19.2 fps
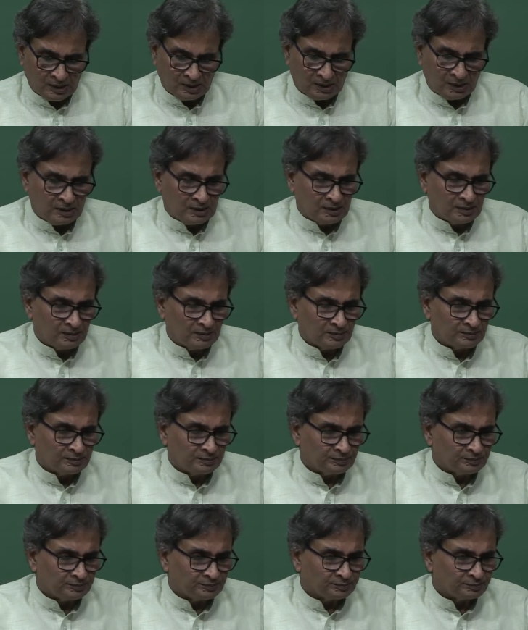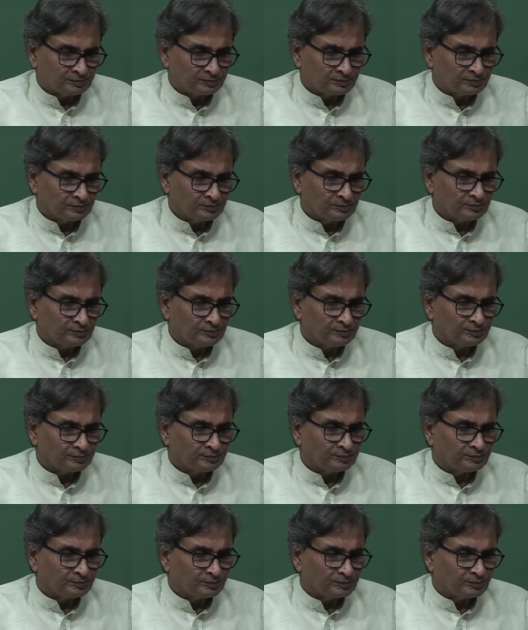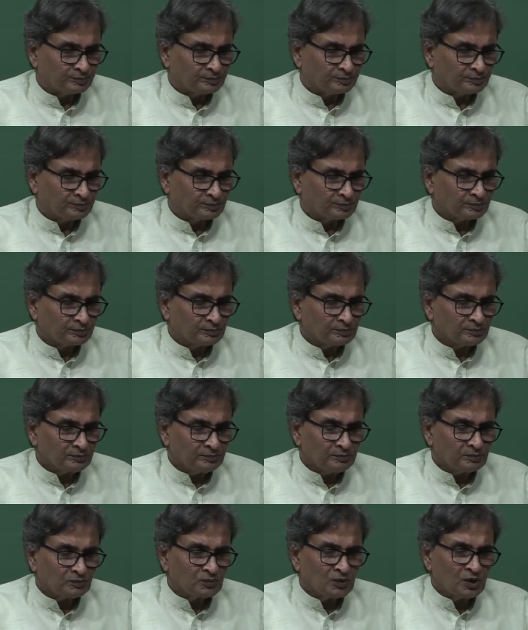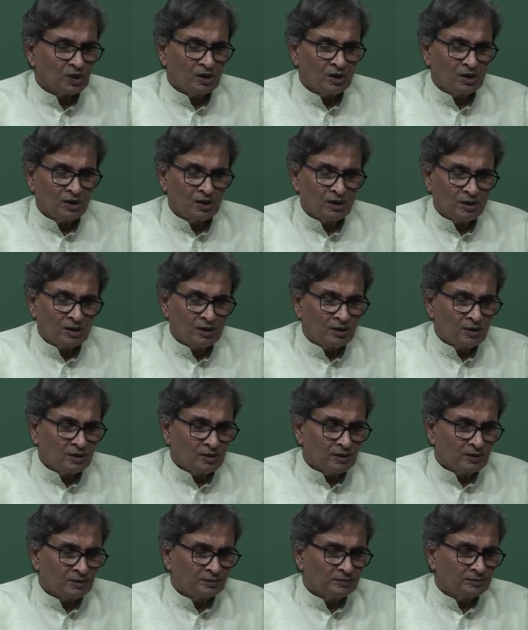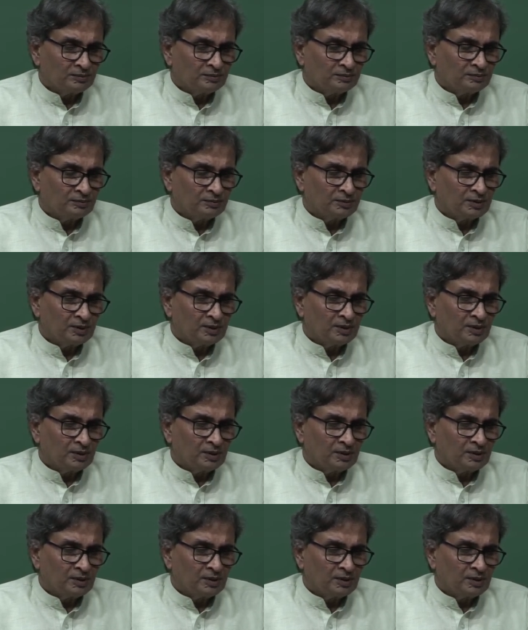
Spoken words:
Nothing is said.